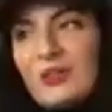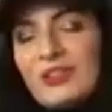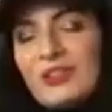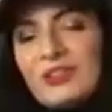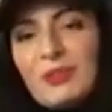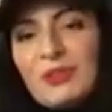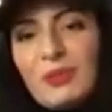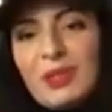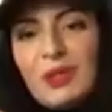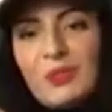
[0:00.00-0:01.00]
This is number
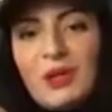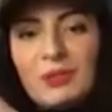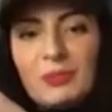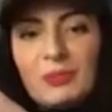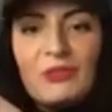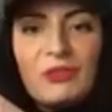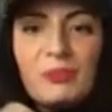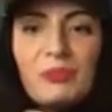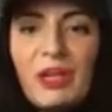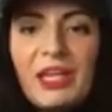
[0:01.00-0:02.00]
21 and we've got
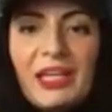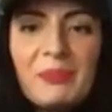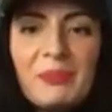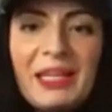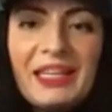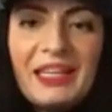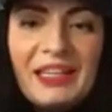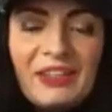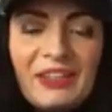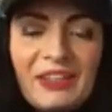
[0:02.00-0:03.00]
some breaking,
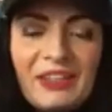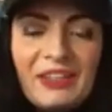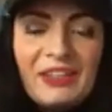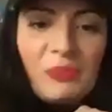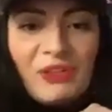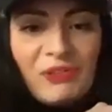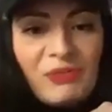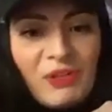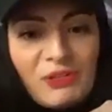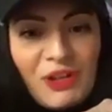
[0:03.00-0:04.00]
panicking. Sabrina's been on the
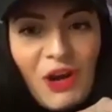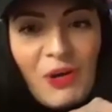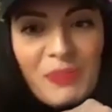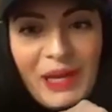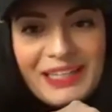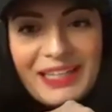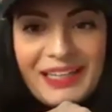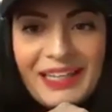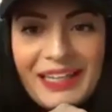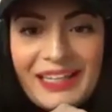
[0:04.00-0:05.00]
phone to Karl, panicking
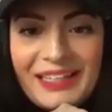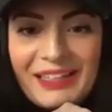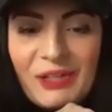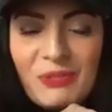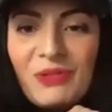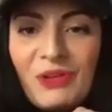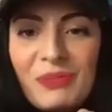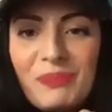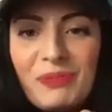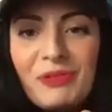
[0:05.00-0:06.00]
like anything. We've got
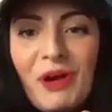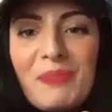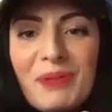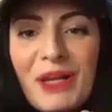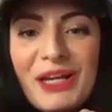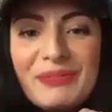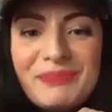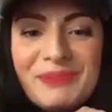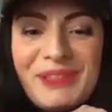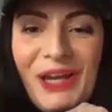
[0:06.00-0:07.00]
a
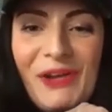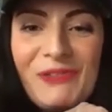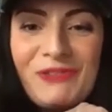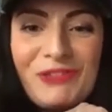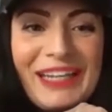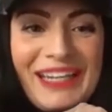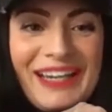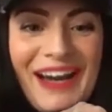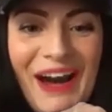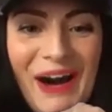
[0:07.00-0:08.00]
problem. Go for it,
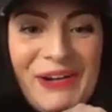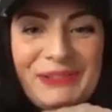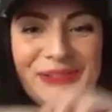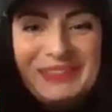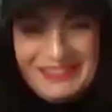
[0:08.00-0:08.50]
Karl.